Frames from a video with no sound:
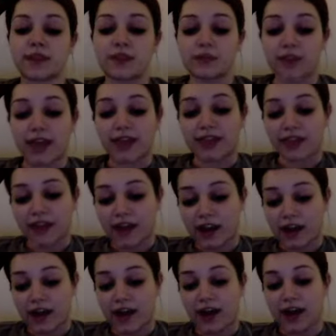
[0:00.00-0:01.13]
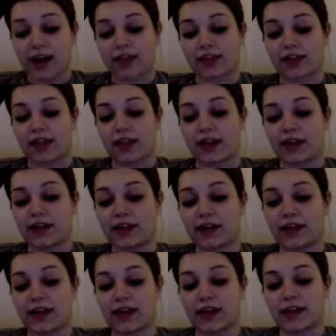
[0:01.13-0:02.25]
get there at like
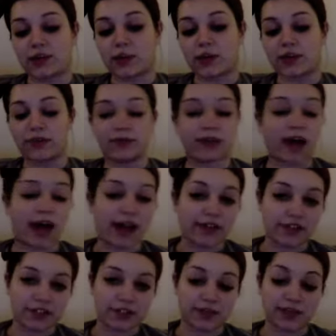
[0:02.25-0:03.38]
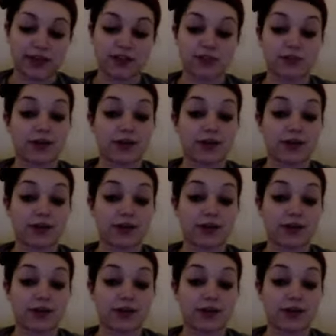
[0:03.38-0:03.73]
8:25 or something, so we're